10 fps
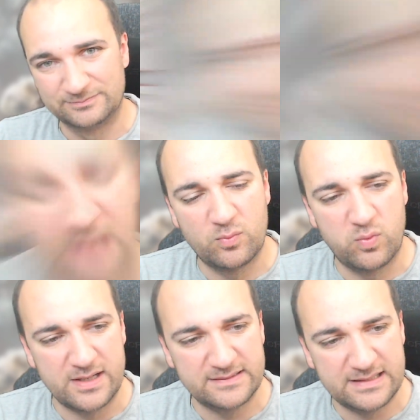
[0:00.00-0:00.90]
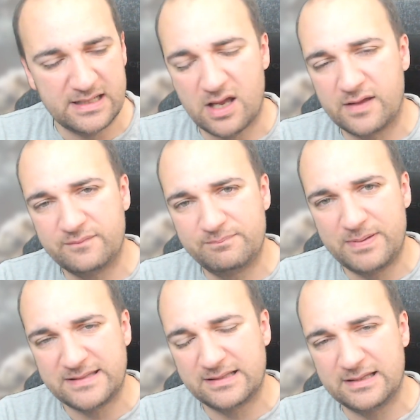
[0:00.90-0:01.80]
The big winners here, I've
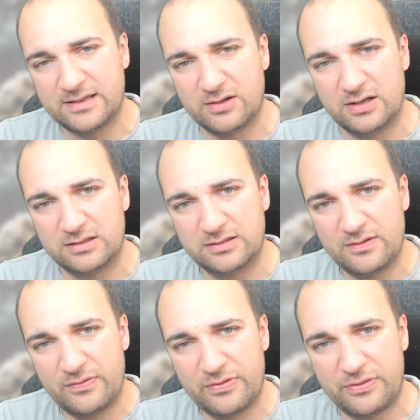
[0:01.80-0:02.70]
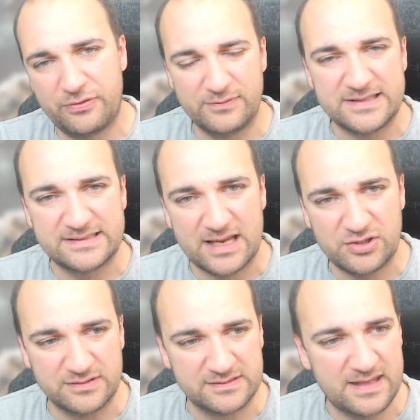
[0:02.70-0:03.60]
basically got three
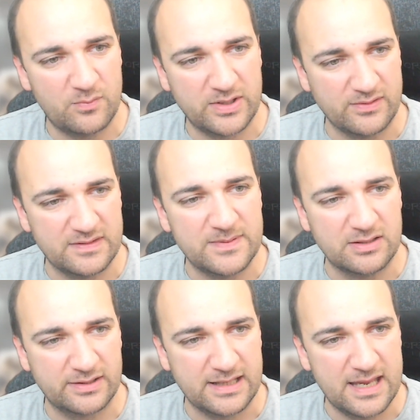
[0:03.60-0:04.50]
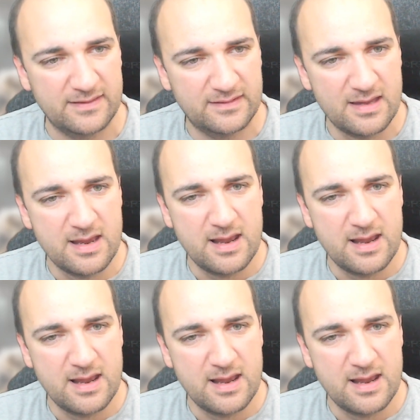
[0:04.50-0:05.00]
sections that we're going to be looking at.